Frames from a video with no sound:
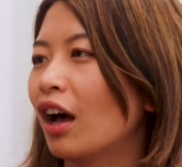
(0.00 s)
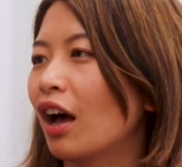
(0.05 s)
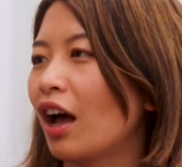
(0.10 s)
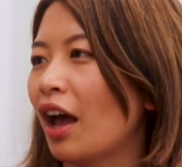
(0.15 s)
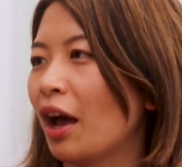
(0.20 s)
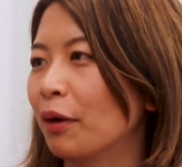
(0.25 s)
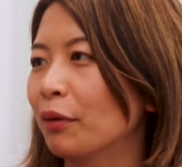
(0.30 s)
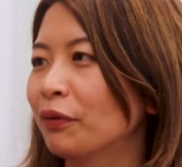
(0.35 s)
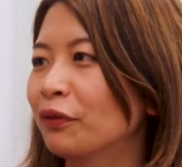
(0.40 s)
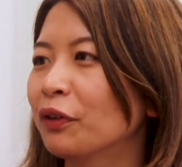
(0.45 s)

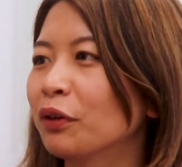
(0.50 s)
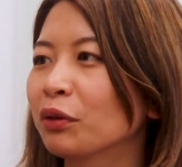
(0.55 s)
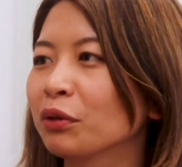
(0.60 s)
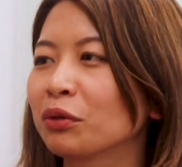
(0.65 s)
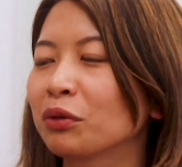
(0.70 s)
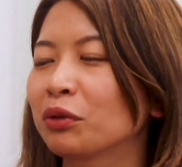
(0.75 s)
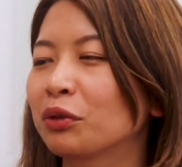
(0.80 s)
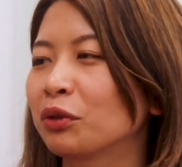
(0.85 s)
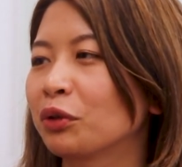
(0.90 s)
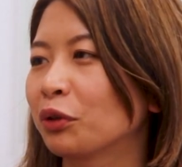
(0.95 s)

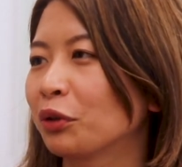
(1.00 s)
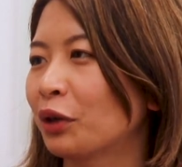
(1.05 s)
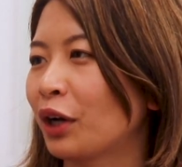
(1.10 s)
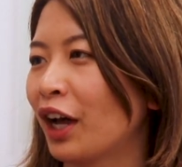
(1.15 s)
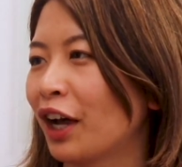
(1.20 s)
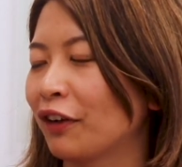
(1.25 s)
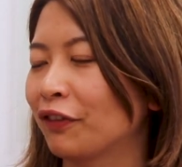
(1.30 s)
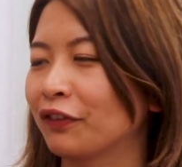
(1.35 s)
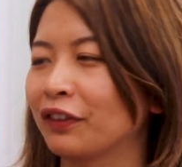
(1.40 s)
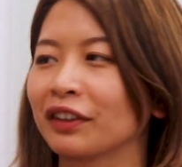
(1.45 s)
helpful to
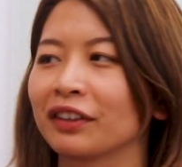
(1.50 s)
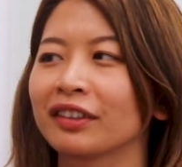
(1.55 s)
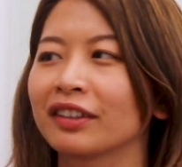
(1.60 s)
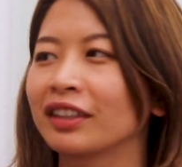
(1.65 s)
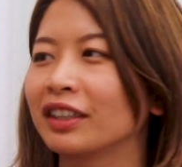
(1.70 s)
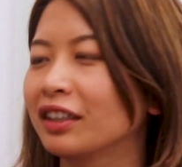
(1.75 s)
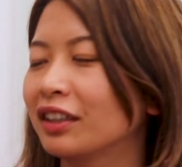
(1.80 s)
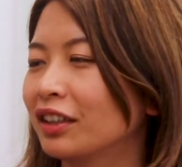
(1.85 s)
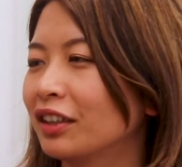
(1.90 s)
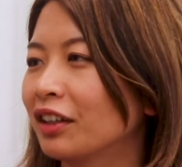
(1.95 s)
have a
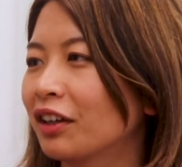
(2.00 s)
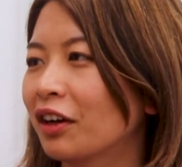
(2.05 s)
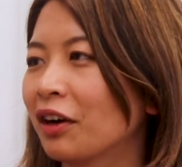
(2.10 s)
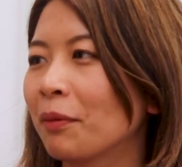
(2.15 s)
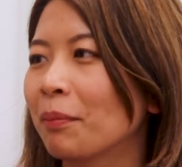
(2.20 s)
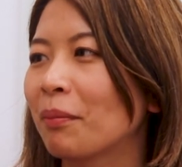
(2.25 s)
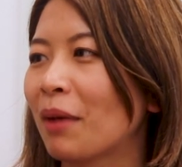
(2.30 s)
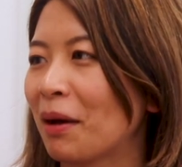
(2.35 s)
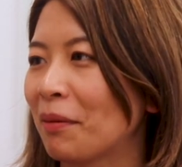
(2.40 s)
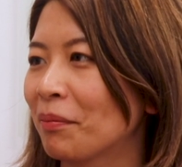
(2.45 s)

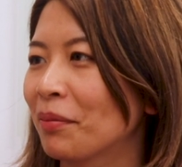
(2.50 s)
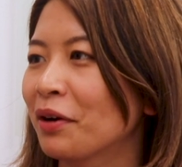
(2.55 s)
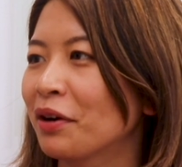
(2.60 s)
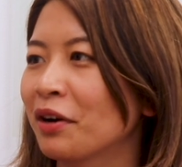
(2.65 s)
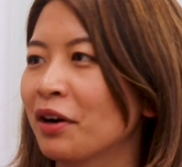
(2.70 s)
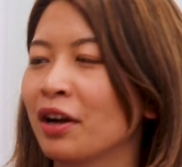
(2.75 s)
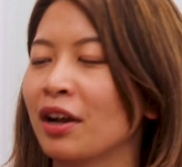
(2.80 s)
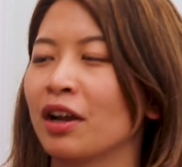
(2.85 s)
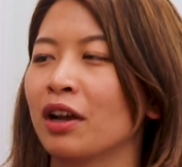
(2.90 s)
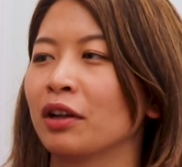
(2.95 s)
senior
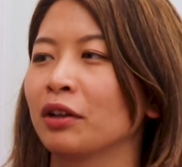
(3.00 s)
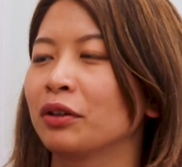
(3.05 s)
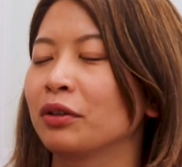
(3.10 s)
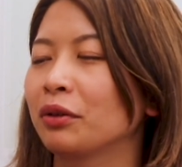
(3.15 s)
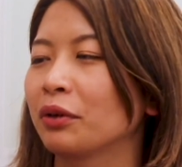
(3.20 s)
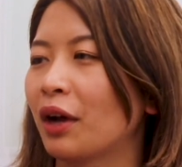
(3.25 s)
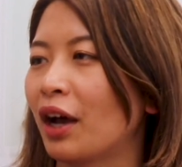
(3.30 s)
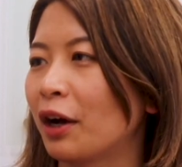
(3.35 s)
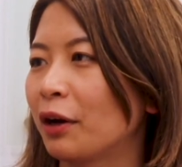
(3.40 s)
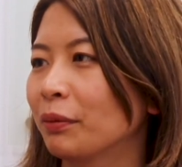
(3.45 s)
member
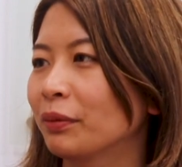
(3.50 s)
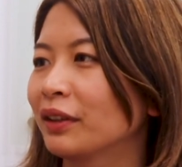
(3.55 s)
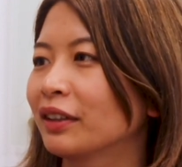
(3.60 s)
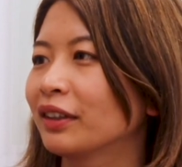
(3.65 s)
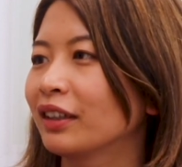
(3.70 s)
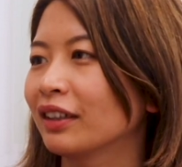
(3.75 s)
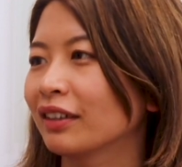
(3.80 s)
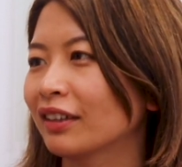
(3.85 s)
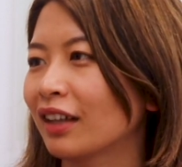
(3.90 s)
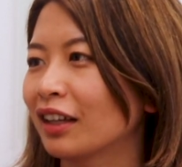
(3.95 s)
to help the
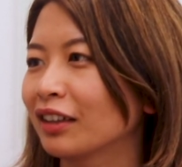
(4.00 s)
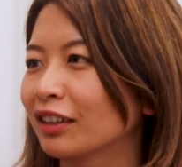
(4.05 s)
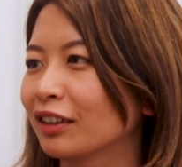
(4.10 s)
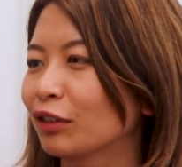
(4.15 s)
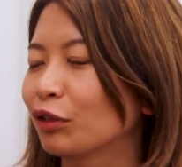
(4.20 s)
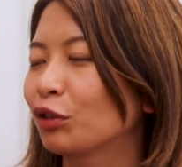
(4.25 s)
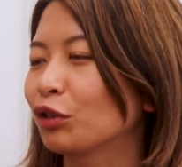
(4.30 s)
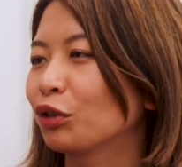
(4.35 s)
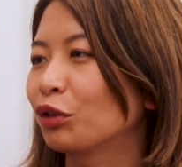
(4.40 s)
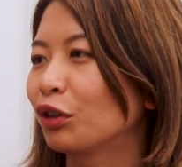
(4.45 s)
data
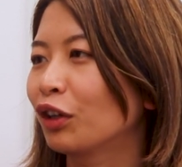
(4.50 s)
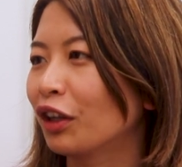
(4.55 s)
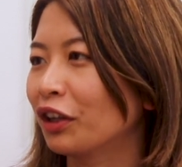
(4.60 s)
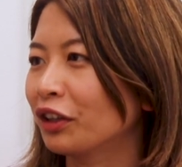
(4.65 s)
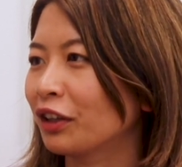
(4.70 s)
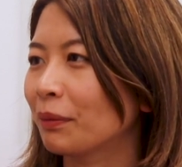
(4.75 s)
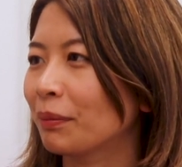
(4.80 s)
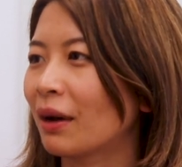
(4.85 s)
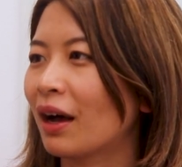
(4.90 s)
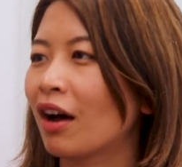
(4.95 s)
scientist to
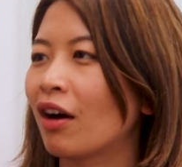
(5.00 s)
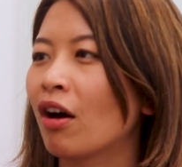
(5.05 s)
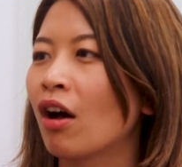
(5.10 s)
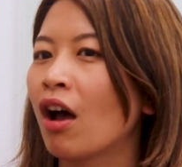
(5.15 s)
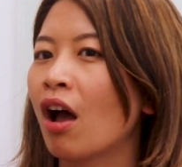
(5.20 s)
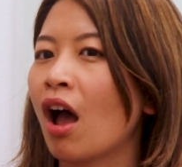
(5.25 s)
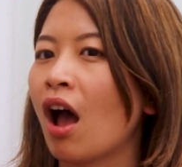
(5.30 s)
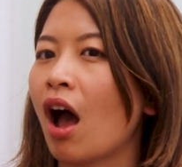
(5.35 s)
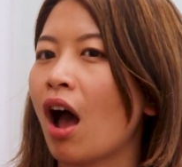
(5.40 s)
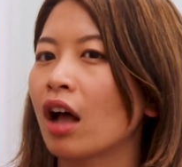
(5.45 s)
learn about
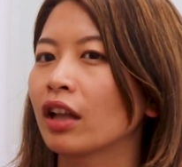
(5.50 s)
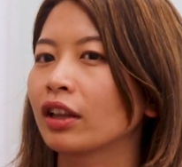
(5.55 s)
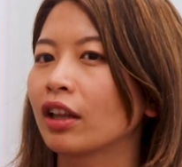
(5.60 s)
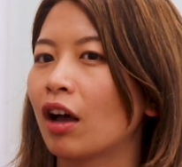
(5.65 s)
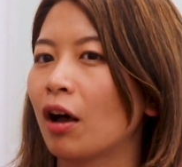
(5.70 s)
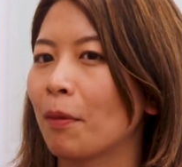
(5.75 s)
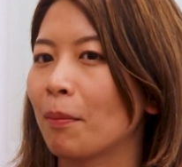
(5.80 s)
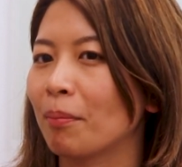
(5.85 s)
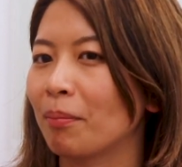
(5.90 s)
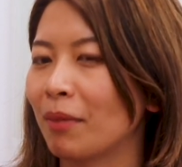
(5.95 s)

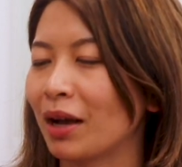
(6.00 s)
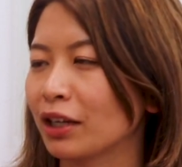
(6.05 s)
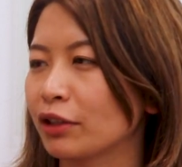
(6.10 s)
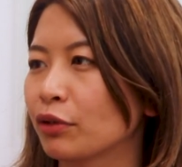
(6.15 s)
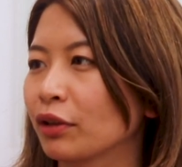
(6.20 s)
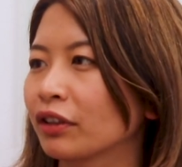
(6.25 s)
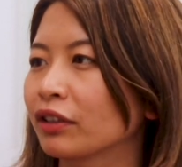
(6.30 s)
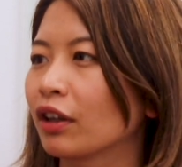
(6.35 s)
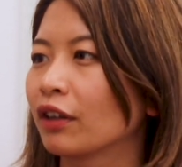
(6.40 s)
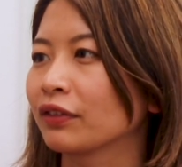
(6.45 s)
the
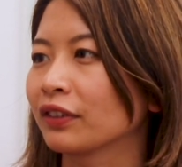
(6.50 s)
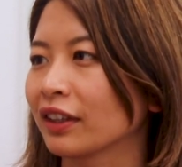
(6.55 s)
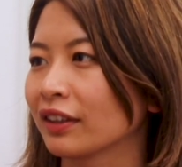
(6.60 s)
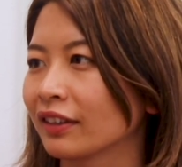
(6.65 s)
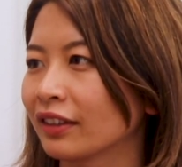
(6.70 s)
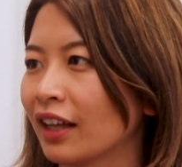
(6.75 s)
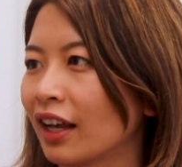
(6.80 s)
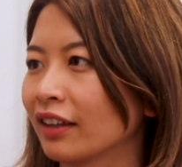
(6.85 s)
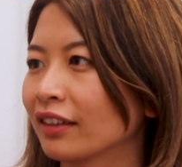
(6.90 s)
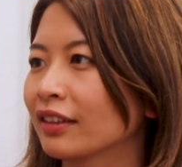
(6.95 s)
metrics of
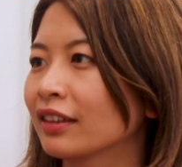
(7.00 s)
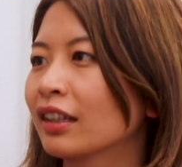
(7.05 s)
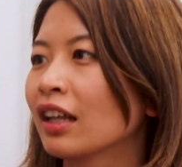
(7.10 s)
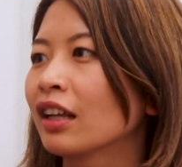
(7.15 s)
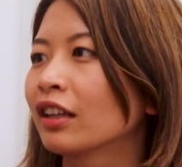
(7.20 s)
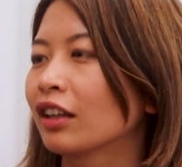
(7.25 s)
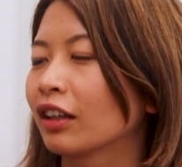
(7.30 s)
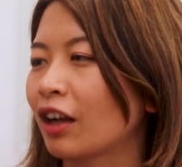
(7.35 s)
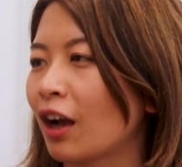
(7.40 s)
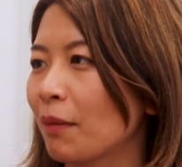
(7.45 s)
success
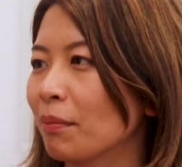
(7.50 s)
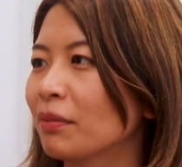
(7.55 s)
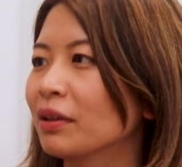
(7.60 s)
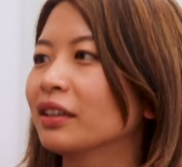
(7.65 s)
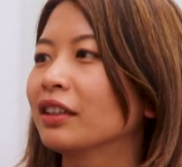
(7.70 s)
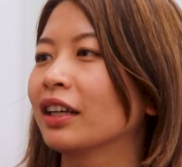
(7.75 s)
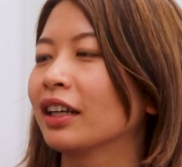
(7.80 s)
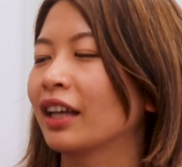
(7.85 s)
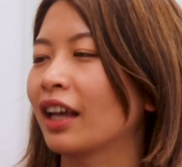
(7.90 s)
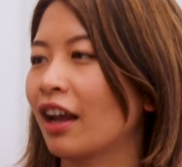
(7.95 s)
the
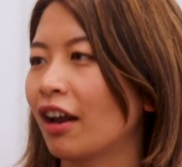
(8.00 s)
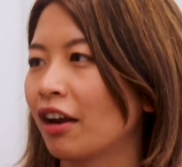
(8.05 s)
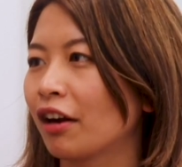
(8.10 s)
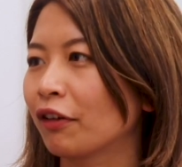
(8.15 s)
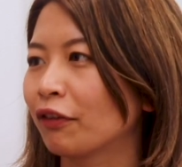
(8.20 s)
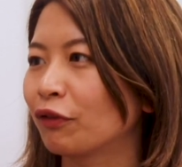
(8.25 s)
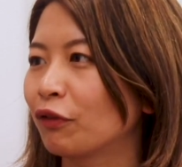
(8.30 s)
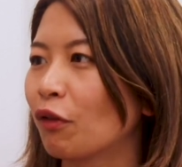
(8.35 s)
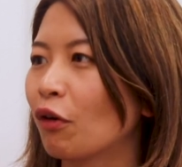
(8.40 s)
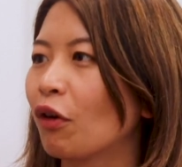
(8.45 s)
company
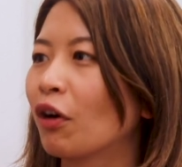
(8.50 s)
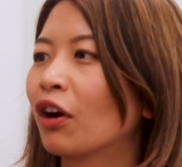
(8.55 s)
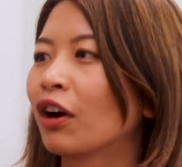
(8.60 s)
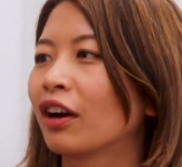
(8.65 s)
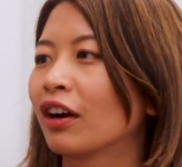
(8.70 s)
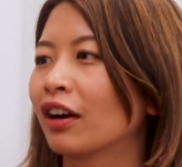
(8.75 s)
care for.